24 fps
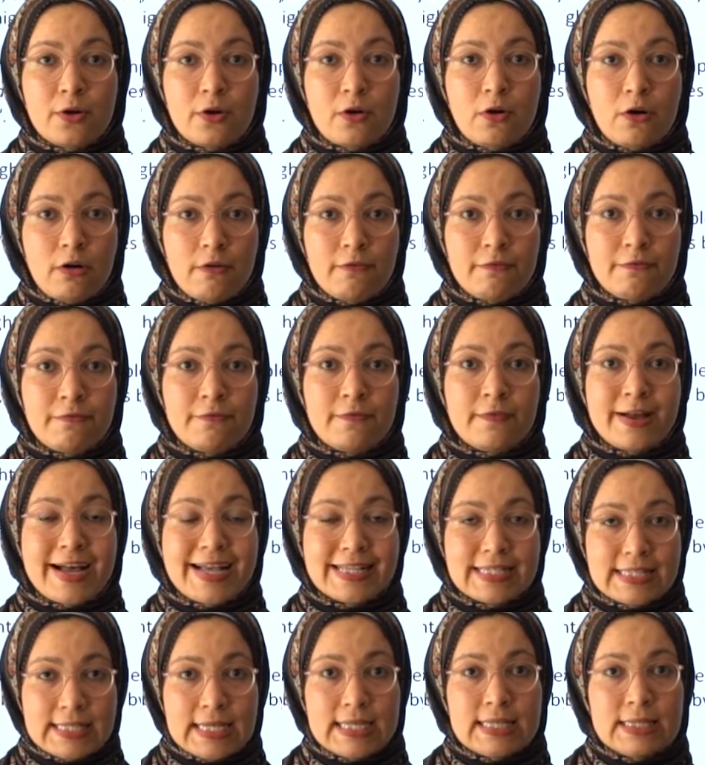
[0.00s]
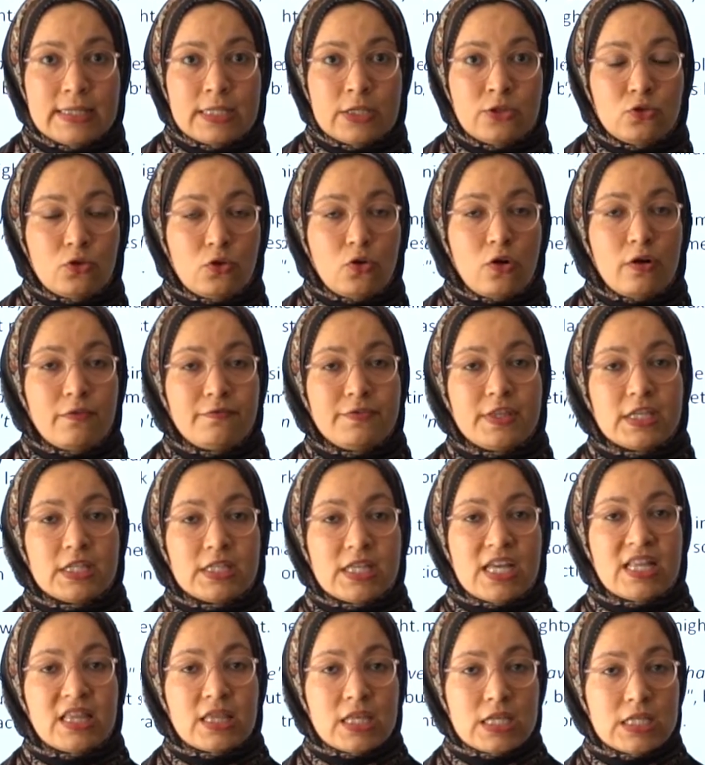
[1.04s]
of a sentence or of the
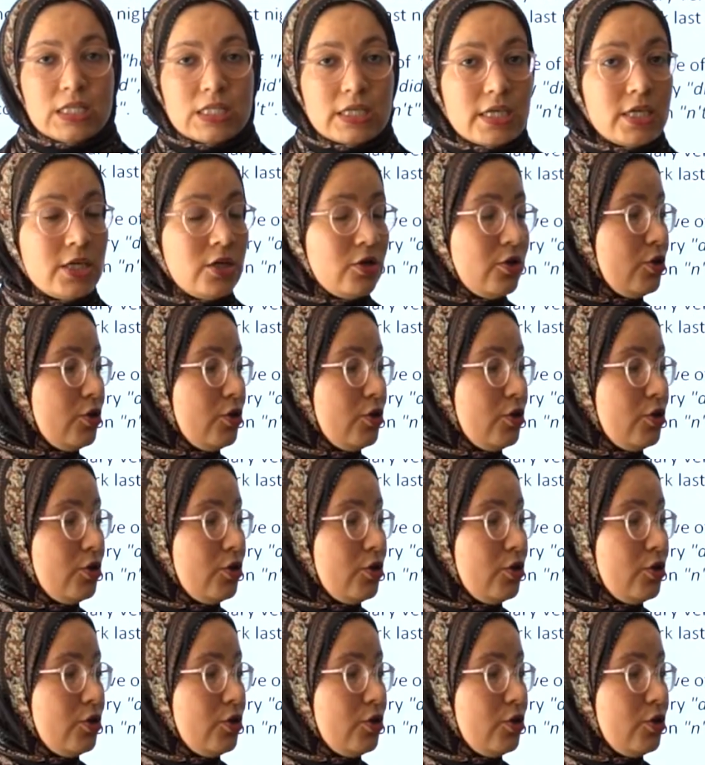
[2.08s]
sentence here.